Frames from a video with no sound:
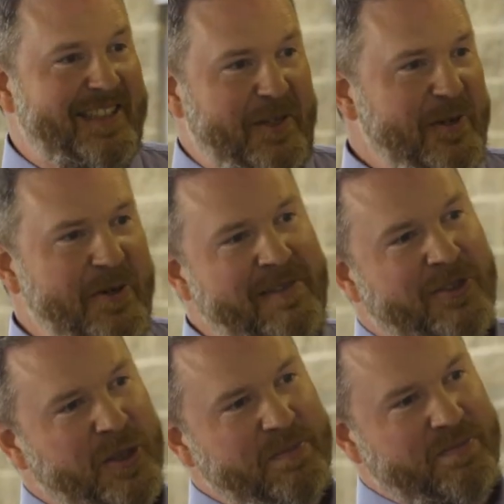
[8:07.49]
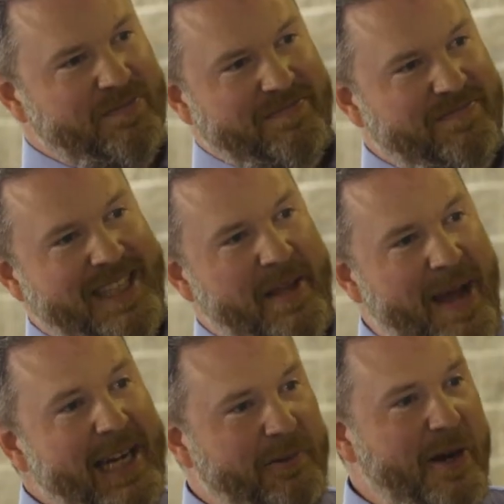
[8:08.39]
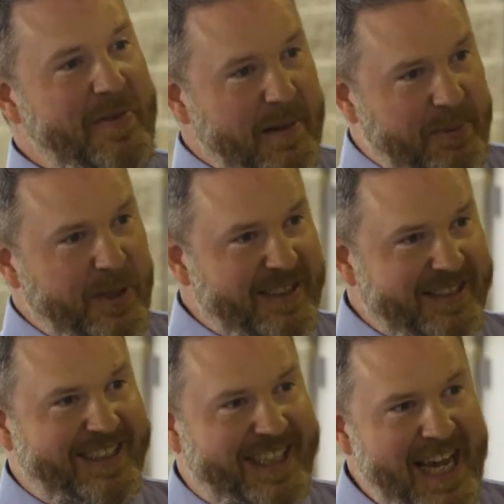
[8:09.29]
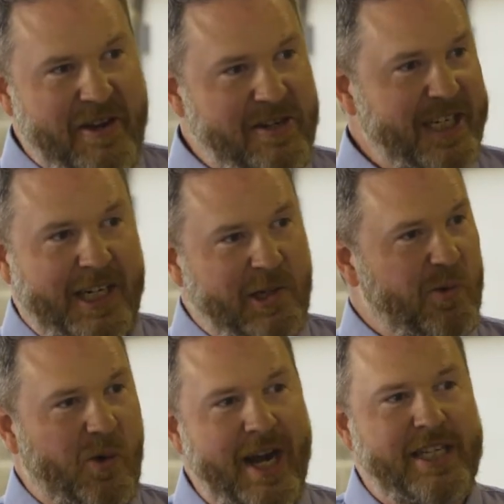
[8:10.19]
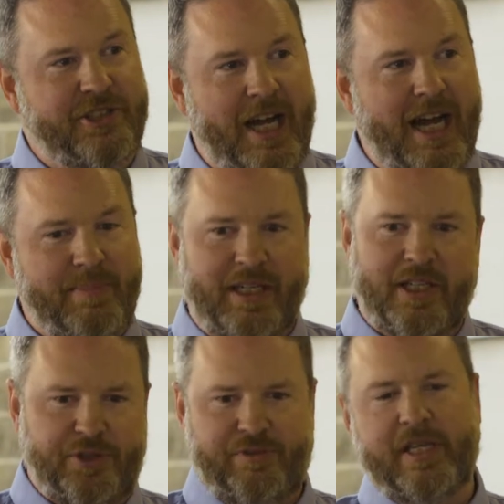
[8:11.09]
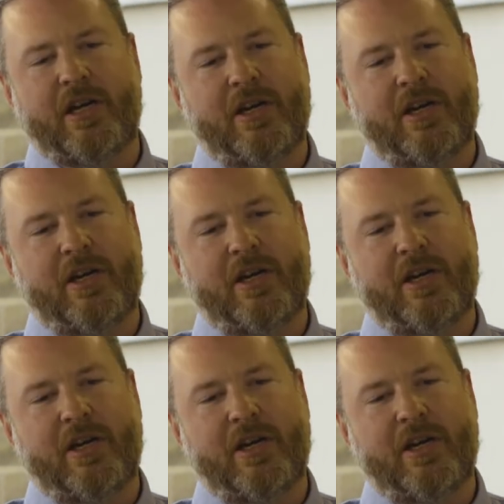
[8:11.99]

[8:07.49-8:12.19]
So whoever in the background there put this together did a great job, because you think,